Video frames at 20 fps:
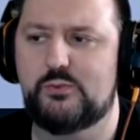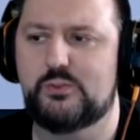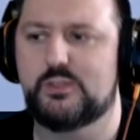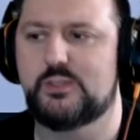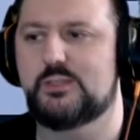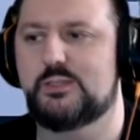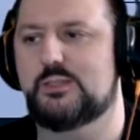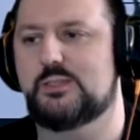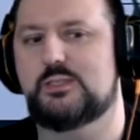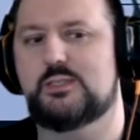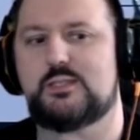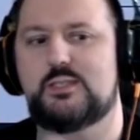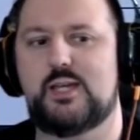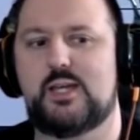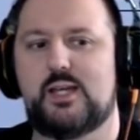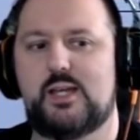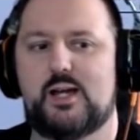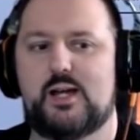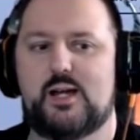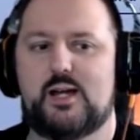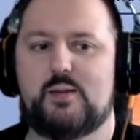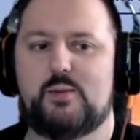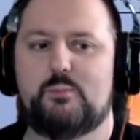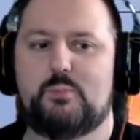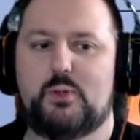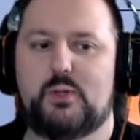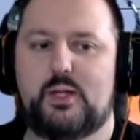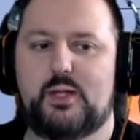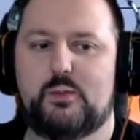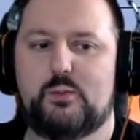Because say I'm
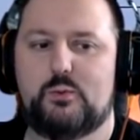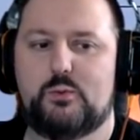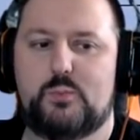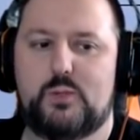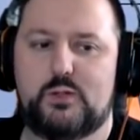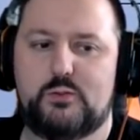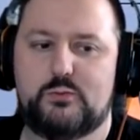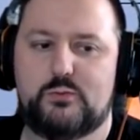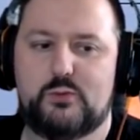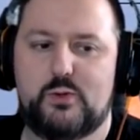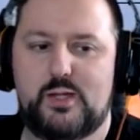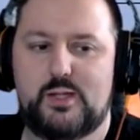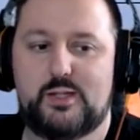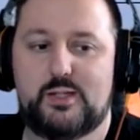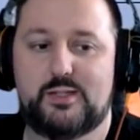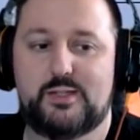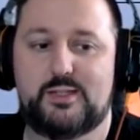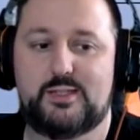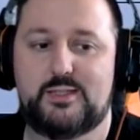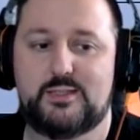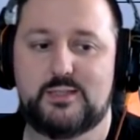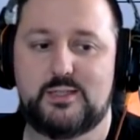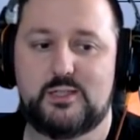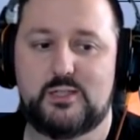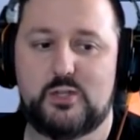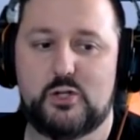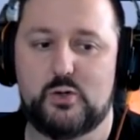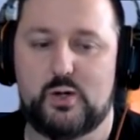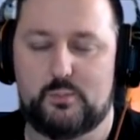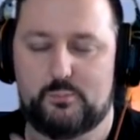playing with my friend and he's in
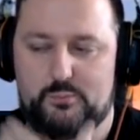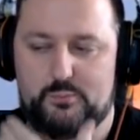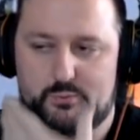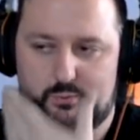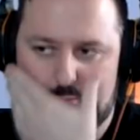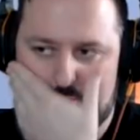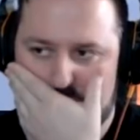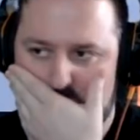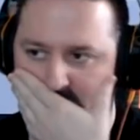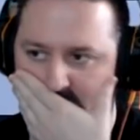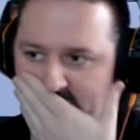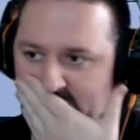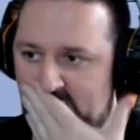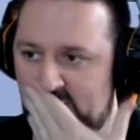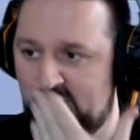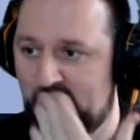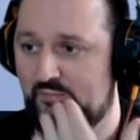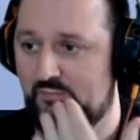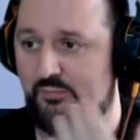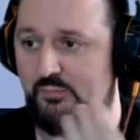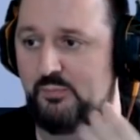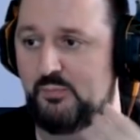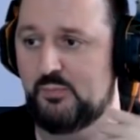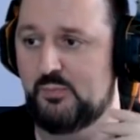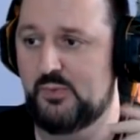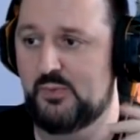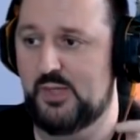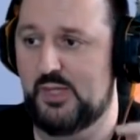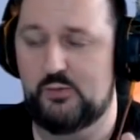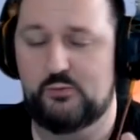Europe.
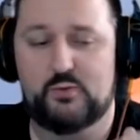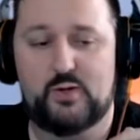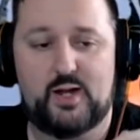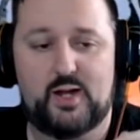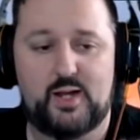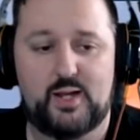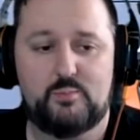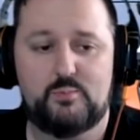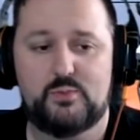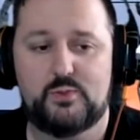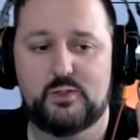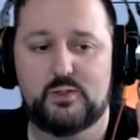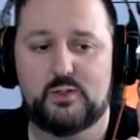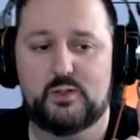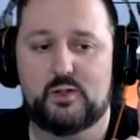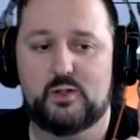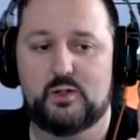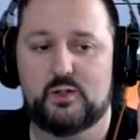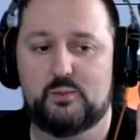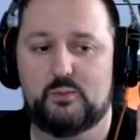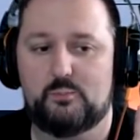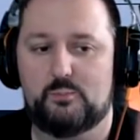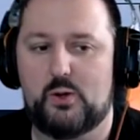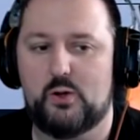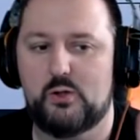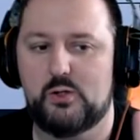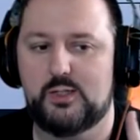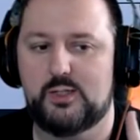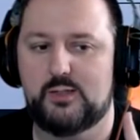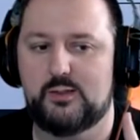If I'm the
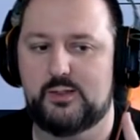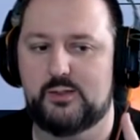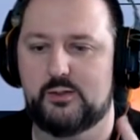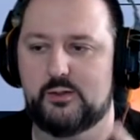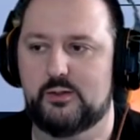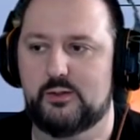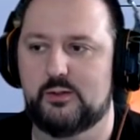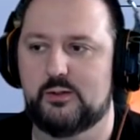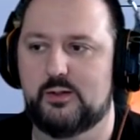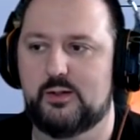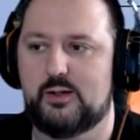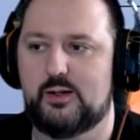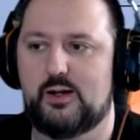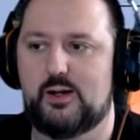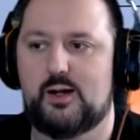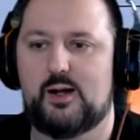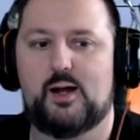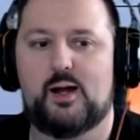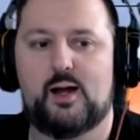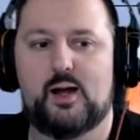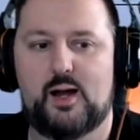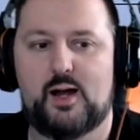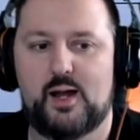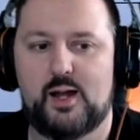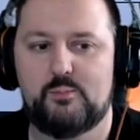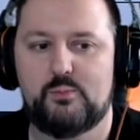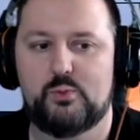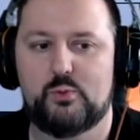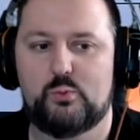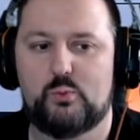party leader,
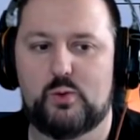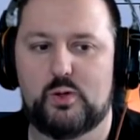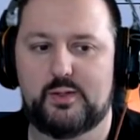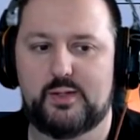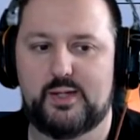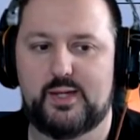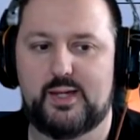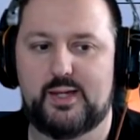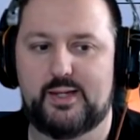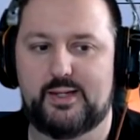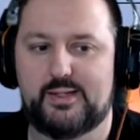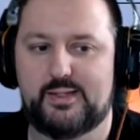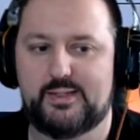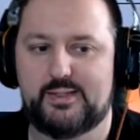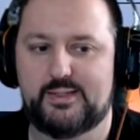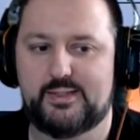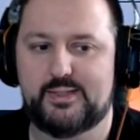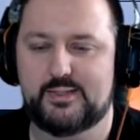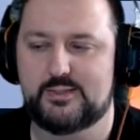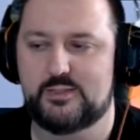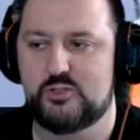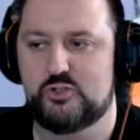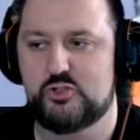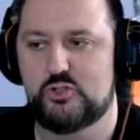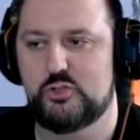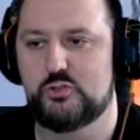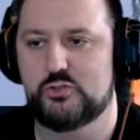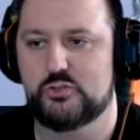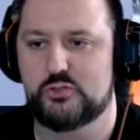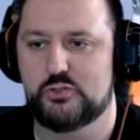I'm the one that gets to
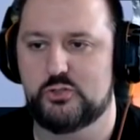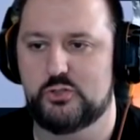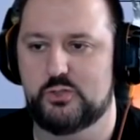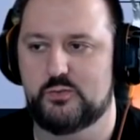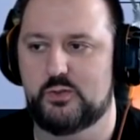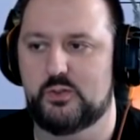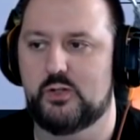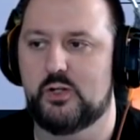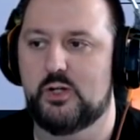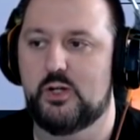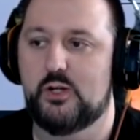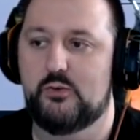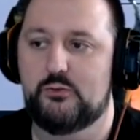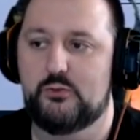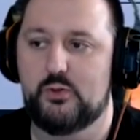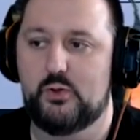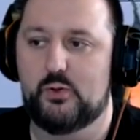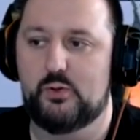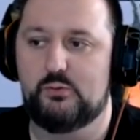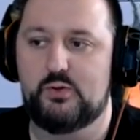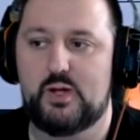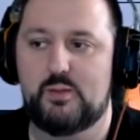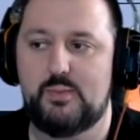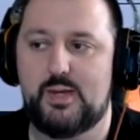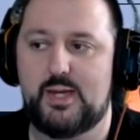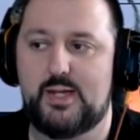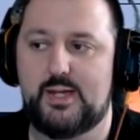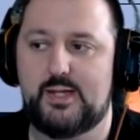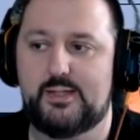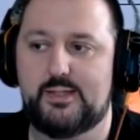choose a server. So if I'm
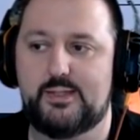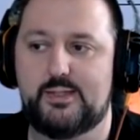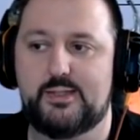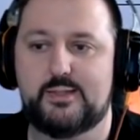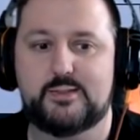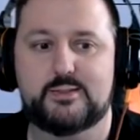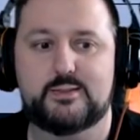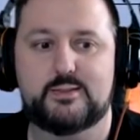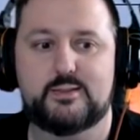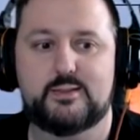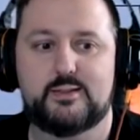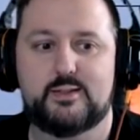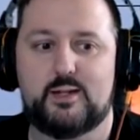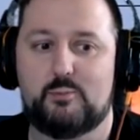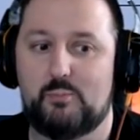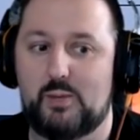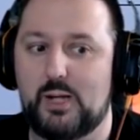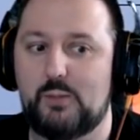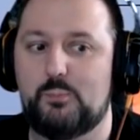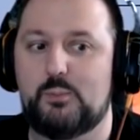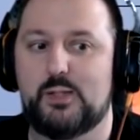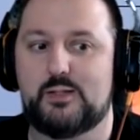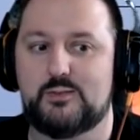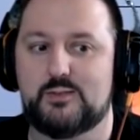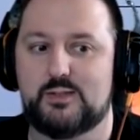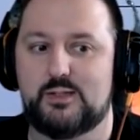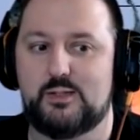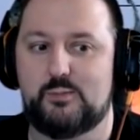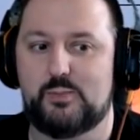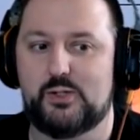NA East, my ping's
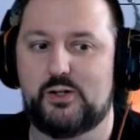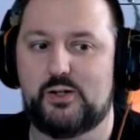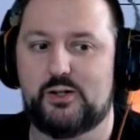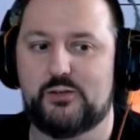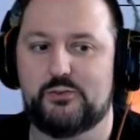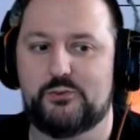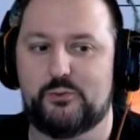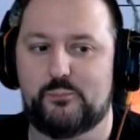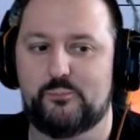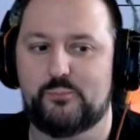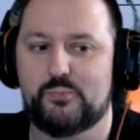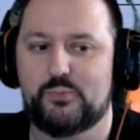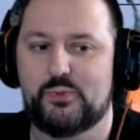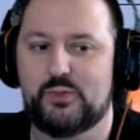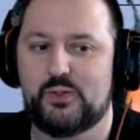going to be awesome.